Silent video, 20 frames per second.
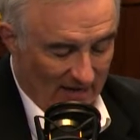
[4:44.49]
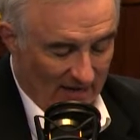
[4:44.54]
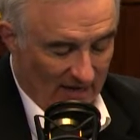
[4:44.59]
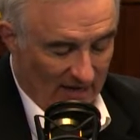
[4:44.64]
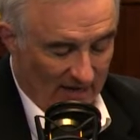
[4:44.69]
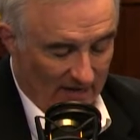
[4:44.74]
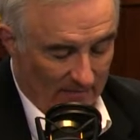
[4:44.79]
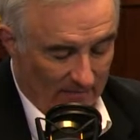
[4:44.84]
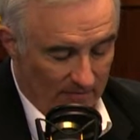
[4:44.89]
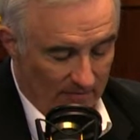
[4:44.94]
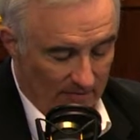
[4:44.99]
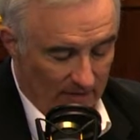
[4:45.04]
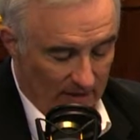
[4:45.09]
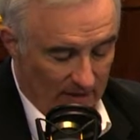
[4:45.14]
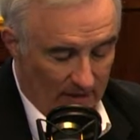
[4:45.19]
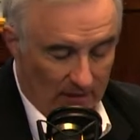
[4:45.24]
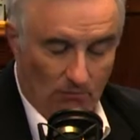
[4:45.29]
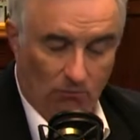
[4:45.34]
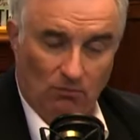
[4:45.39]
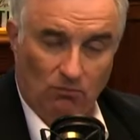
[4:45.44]
Uh,
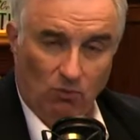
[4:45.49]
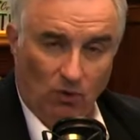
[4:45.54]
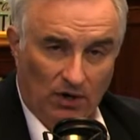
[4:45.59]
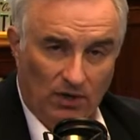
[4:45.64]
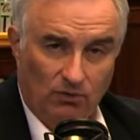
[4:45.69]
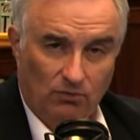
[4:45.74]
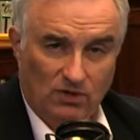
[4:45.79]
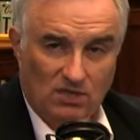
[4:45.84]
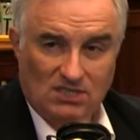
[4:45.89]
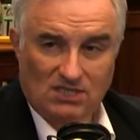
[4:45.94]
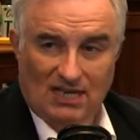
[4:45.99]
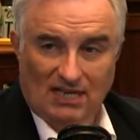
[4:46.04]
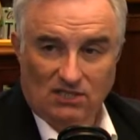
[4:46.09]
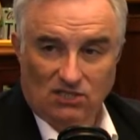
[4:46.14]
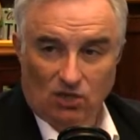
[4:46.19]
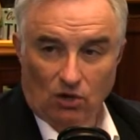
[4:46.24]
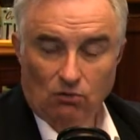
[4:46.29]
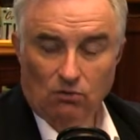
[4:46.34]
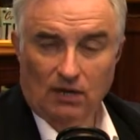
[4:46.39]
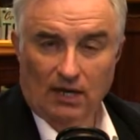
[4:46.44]
it, one of the reasons I
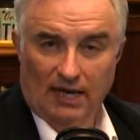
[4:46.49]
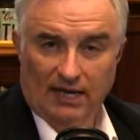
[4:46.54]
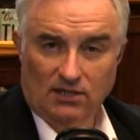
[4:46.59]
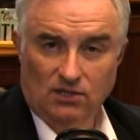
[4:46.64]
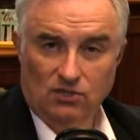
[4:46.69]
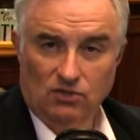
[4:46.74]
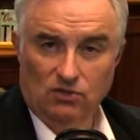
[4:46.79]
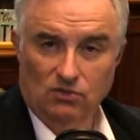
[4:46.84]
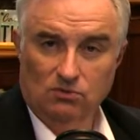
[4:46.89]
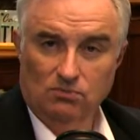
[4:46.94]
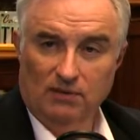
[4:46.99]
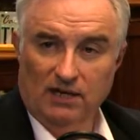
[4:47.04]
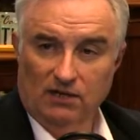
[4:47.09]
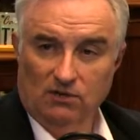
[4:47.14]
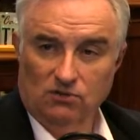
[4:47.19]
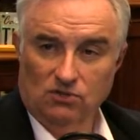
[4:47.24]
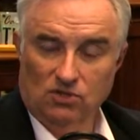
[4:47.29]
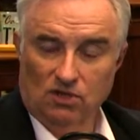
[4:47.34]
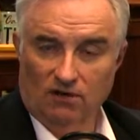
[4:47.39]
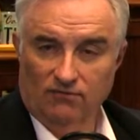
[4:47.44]
don't like to use
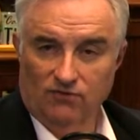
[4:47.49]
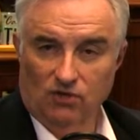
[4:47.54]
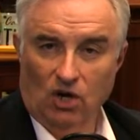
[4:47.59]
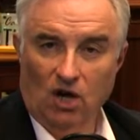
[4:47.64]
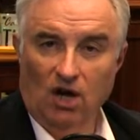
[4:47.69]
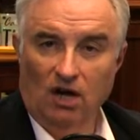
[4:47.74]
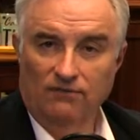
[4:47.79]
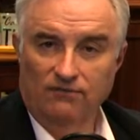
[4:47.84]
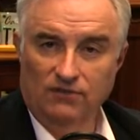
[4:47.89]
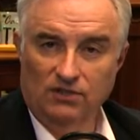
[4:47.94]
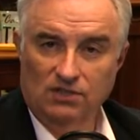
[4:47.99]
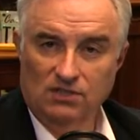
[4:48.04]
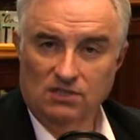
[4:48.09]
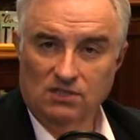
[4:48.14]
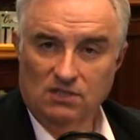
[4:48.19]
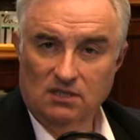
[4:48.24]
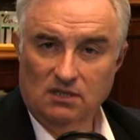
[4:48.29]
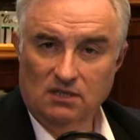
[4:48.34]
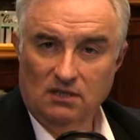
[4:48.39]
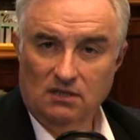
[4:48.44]
Microsoft
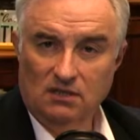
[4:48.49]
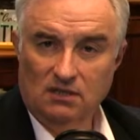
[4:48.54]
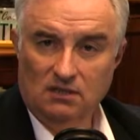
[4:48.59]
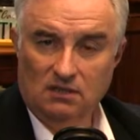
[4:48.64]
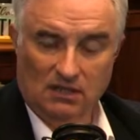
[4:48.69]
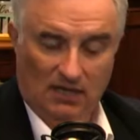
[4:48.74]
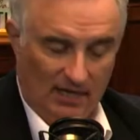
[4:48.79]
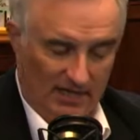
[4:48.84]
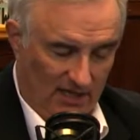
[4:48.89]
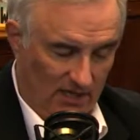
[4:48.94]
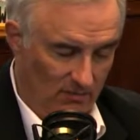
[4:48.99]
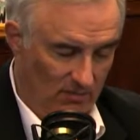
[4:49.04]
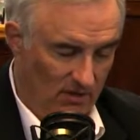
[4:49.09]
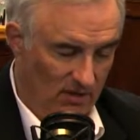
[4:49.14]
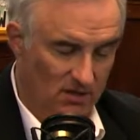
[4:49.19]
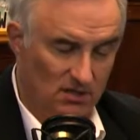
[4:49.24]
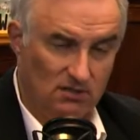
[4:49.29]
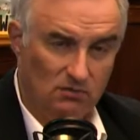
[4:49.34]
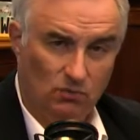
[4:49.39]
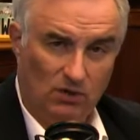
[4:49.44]
Office
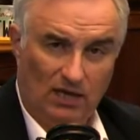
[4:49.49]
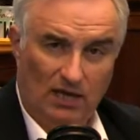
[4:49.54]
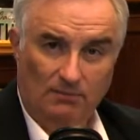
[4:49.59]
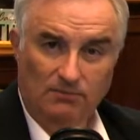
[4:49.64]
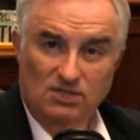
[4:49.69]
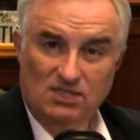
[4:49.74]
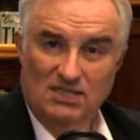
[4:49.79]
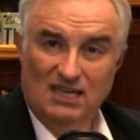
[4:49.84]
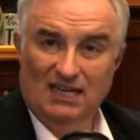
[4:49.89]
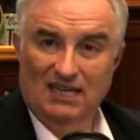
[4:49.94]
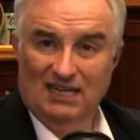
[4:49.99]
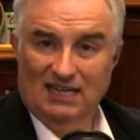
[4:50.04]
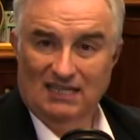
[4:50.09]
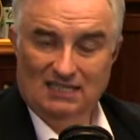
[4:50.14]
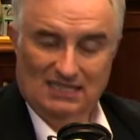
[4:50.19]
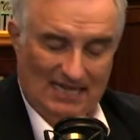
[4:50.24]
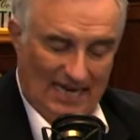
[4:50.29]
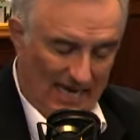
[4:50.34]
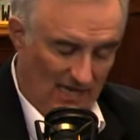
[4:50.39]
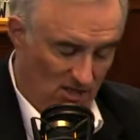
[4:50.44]
documents when I'm sending
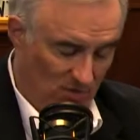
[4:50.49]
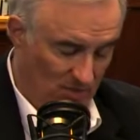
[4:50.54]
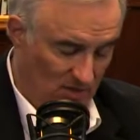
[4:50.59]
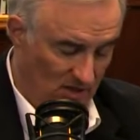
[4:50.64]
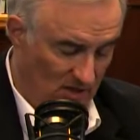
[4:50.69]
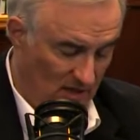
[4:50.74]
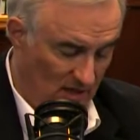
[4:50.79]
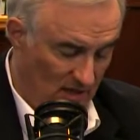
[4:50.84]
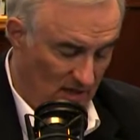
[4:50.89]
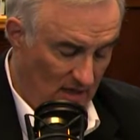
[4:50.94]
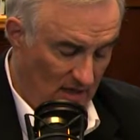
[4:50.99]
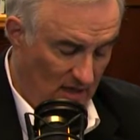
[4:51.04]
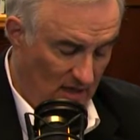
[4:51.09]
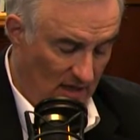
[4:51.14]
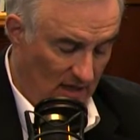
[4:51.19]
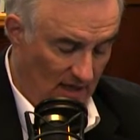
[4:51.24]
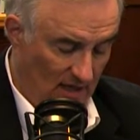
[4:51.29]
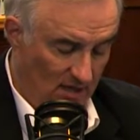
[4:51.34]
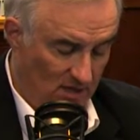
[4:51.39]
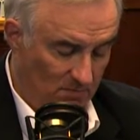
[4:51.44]
attachments
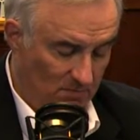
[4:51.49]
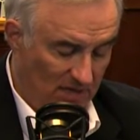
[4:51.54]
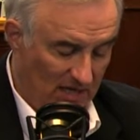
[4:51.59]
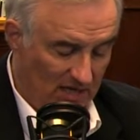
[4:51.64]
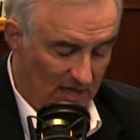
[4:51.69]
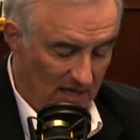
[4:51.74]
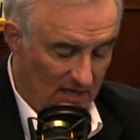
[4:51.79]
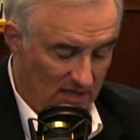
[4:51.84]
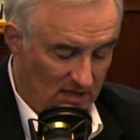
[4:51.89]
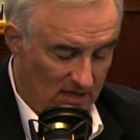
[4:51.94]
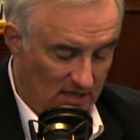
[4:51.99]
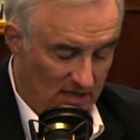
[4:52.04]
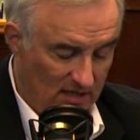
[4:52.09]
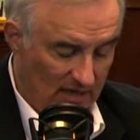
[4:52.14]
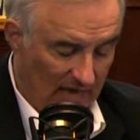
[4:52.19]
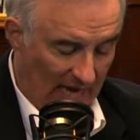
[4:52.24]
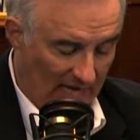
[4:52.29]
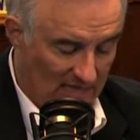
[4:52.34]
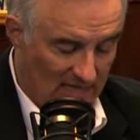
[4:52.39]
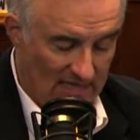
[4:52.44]
is because
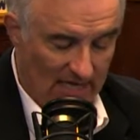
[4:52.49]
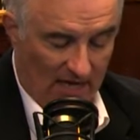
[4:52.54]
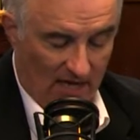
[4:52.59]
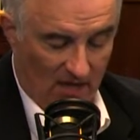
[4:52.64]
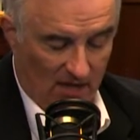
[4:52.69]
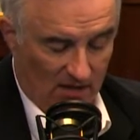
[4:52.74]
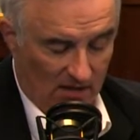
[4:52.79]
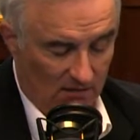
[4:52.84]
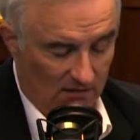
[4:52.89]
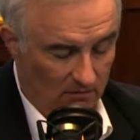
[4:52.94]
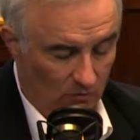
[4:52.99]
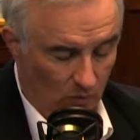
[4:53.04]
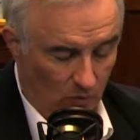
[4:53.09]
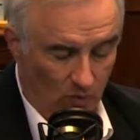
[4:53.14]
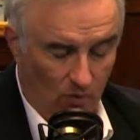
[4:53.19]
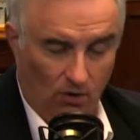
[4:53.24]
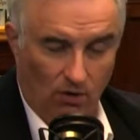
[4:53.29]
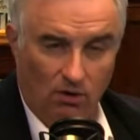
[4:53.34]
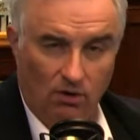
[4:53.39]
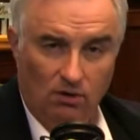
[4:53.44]
Excel,
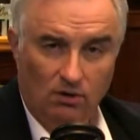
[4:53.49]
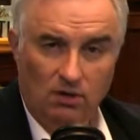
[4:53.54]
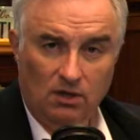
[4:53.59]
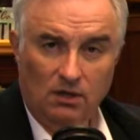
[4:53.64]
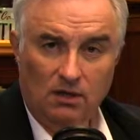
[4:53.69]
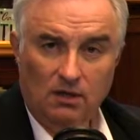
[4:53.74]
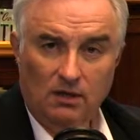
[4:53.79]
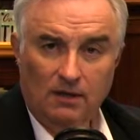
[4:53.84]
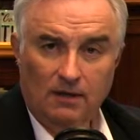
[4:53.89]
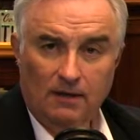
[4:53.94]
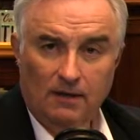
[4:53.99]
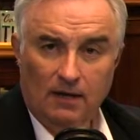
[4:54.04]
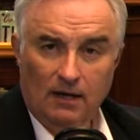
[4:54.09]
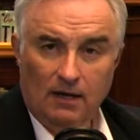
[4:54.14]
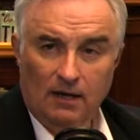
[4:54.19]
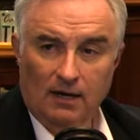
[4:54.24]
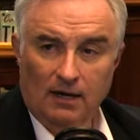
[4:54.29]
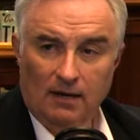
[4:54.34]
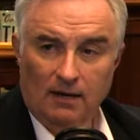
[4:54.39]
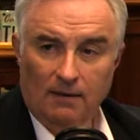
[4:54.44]
Word,
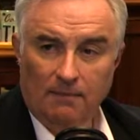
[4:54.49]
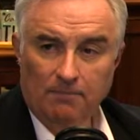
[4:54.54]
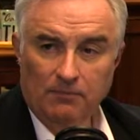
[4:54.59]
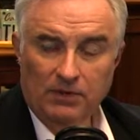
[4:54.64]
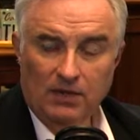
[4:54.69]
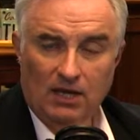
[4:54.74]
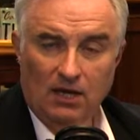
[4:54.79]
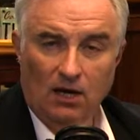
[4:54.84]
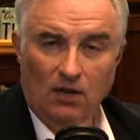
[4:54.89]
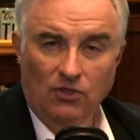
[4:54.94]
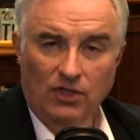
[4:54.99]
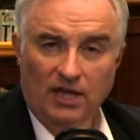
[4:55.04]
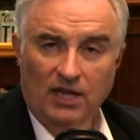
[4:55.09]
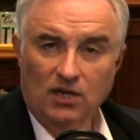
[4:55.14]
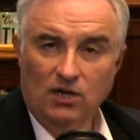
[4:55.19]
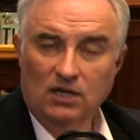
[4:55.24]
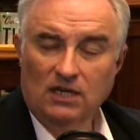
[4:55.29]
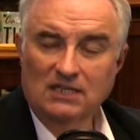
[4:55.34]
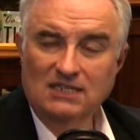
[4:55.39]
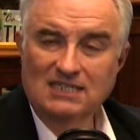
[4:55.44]
um, they
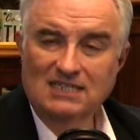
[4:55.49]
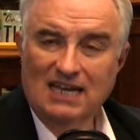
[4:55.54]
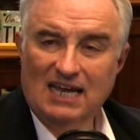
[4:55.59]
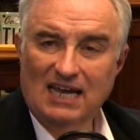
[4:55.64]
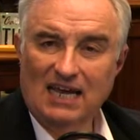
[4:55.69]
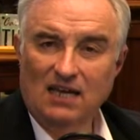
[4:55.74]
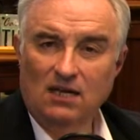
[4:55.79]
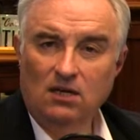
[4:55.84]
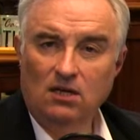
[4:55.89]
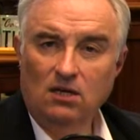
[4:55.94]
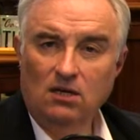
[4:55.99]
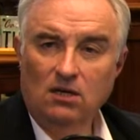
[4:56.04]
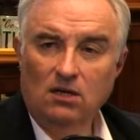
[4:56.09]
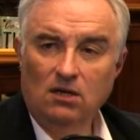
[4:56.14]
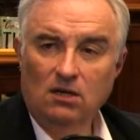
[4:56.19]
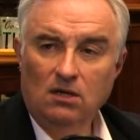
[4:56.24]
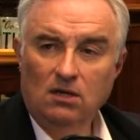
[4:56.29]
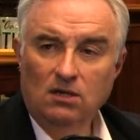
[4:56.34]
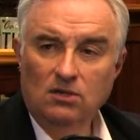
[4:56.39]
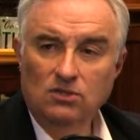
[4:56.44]
can contain
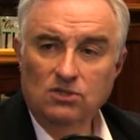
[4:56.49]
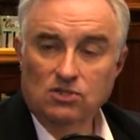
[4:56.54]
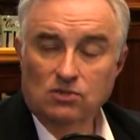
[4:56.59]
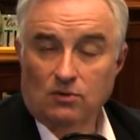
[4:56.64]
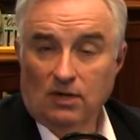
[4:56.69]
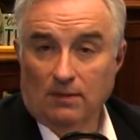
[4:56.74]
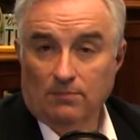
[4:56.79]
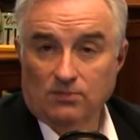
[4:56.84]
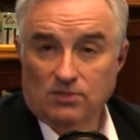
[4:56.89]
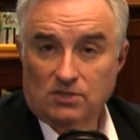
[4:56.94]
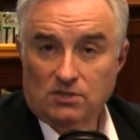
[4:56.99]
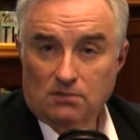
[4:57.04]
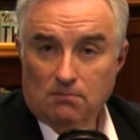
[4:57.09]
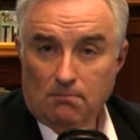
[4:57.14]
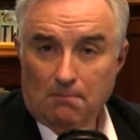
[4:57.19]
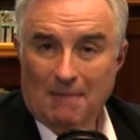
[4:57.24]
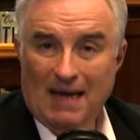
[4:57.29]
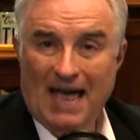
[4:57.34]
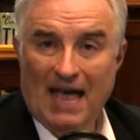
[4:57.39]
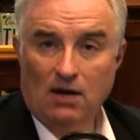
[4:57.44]
scripts,
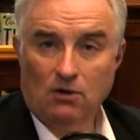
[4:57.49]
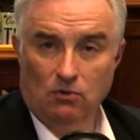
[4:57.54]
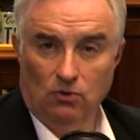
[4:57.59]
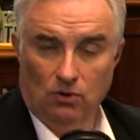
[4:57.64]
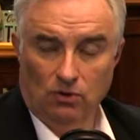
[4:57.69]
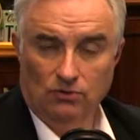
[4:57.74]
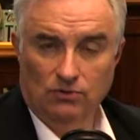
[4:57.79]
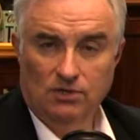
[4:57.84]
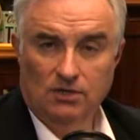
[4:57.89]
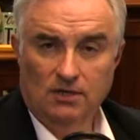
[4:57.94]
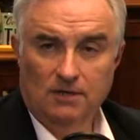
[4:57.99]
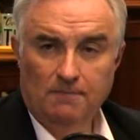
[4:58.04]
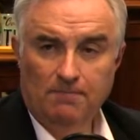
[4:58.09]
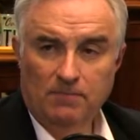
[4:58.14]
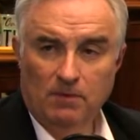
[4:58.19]
macros.